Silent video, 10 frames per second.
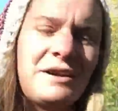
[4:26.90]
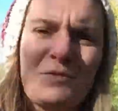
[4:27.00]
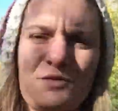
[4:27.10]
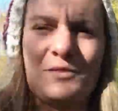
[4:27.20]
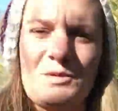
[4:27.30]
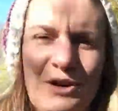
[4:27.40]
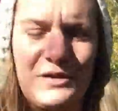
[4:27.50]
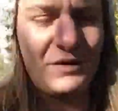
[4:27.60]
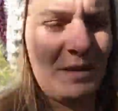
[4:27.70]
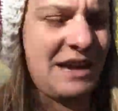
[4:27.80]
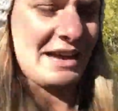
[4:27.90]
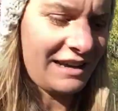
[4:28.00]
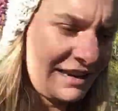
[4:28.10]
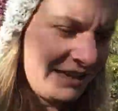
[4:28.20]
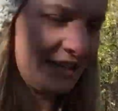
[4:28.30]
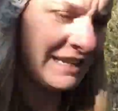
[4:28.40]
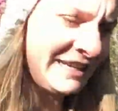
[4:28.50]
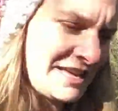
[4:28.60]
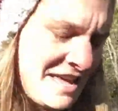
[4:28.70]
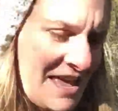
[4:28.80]
and we'll go from there.
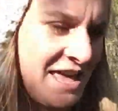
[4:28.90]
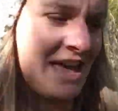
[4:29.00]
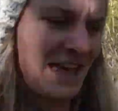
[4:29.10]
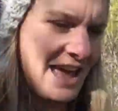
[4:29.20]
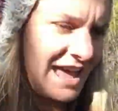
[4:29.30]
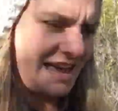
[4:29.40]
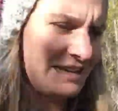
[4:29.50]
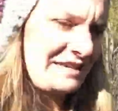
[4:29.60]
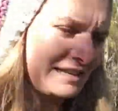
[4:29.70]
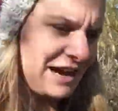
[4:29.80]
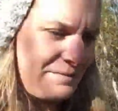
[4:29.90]
And